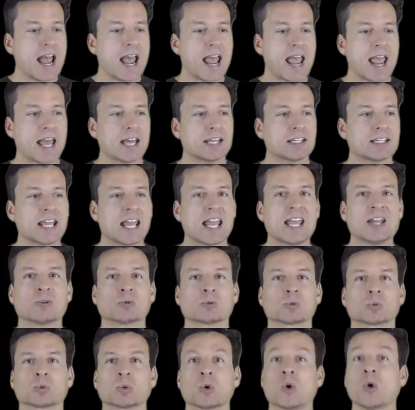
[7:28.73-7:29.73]
and a
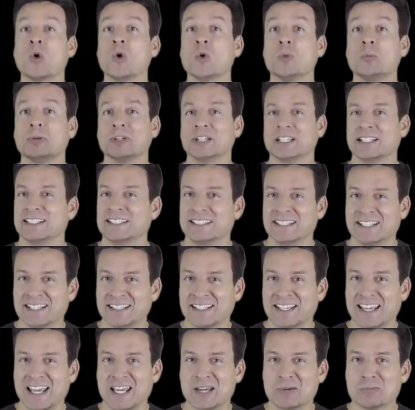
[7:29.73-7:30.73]

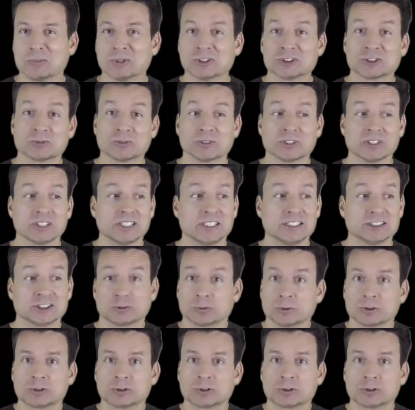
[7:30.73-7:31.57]
role-playing game was released,